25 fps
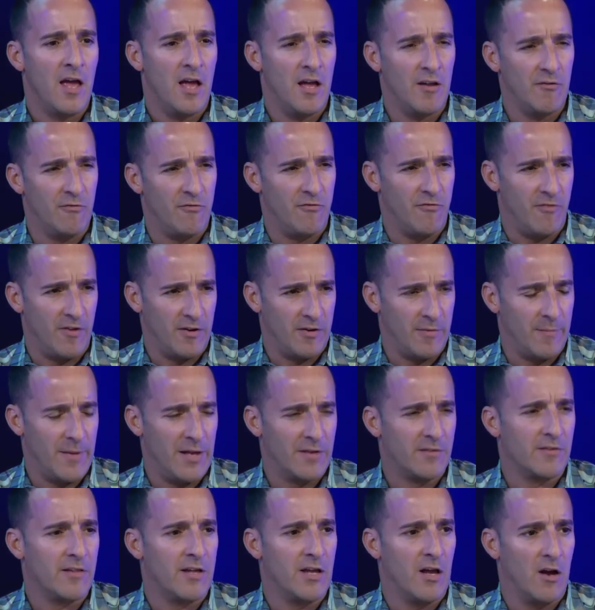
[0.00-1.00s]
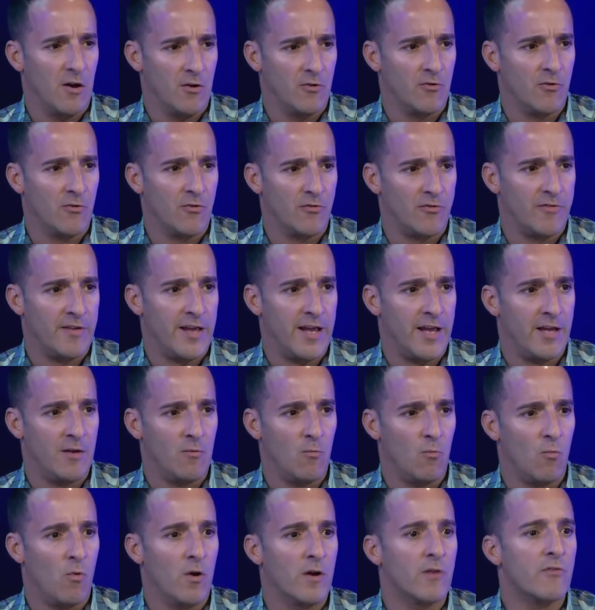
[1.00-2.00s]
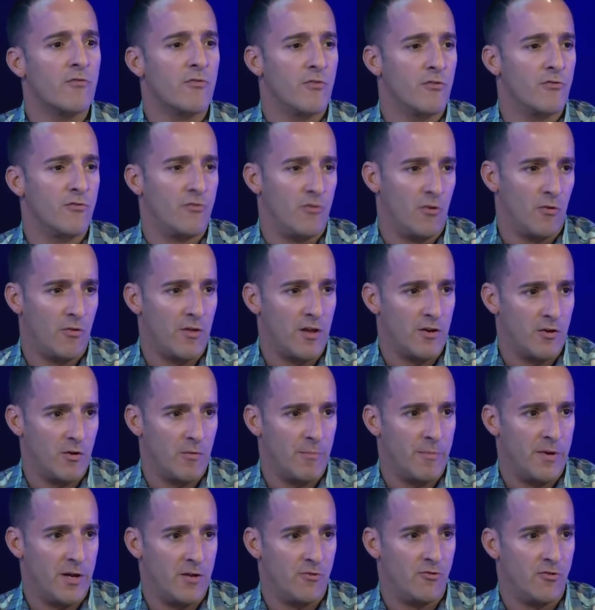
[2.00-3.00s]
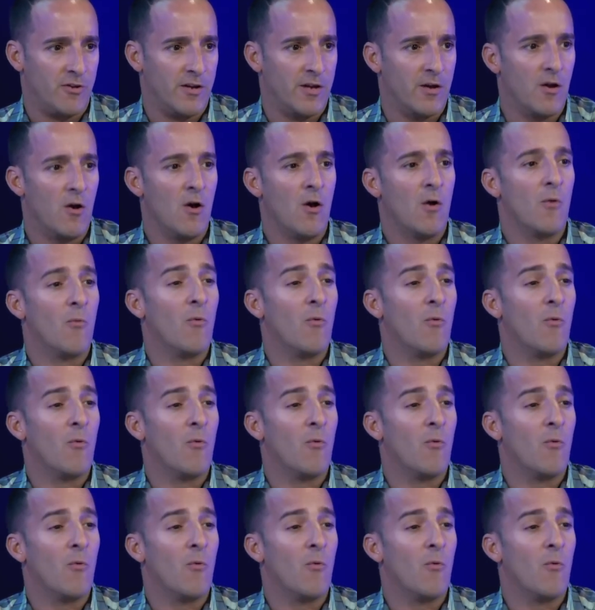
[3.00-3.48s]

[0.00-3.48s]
and fundamentally understand what is the show that you're pitching,